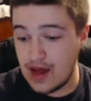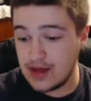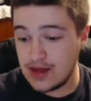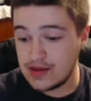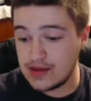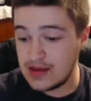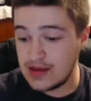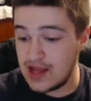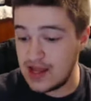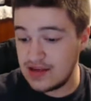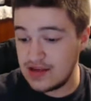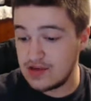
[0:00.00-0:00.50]

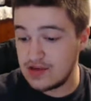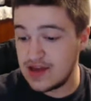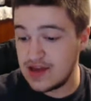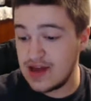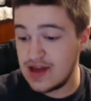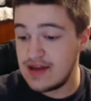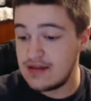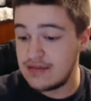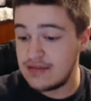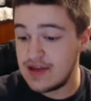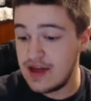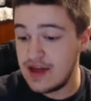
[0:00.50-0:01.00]
It
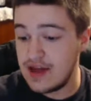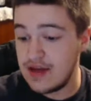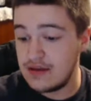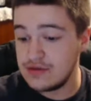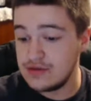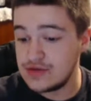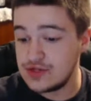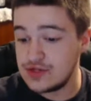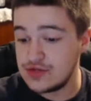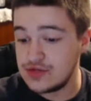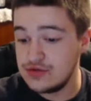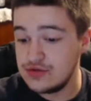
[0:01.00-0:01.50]
came
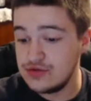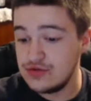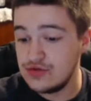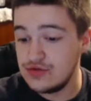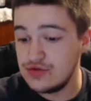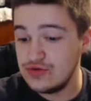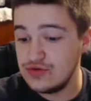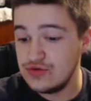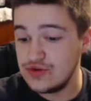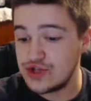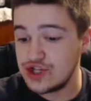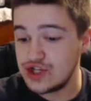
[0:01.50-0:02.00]
down
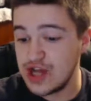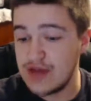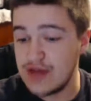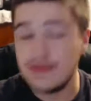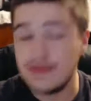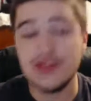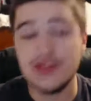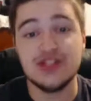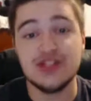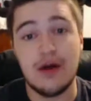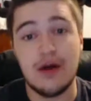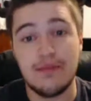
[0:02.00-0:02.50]
to
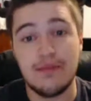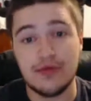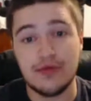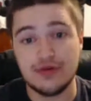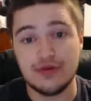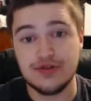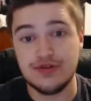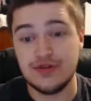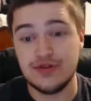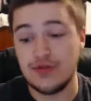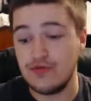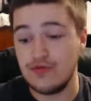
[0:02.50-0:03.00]
Sheamus,
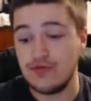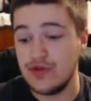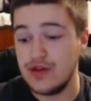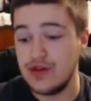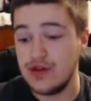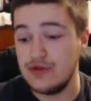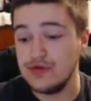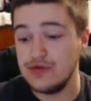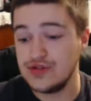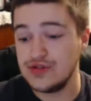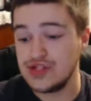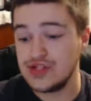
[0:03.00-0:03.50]
Alberto Del
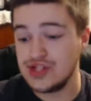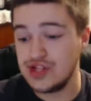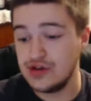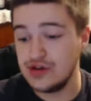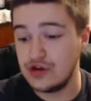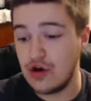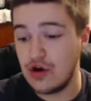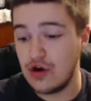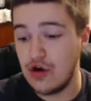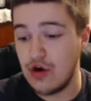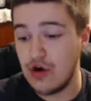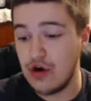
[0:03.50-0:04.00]
Rio,
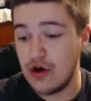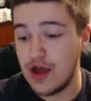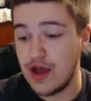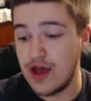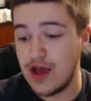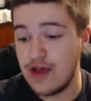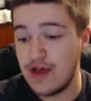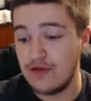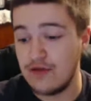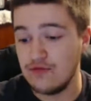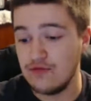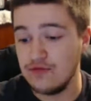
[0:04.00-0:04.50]
Sin Cara,
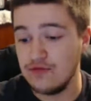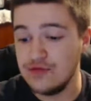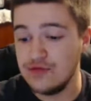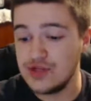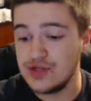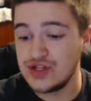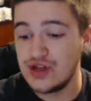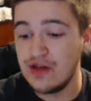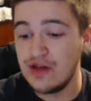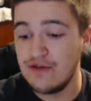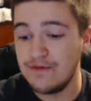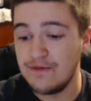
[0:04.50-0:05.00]
and
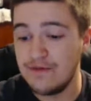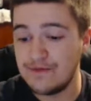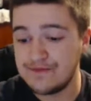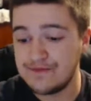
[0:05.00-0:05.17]
Rusev.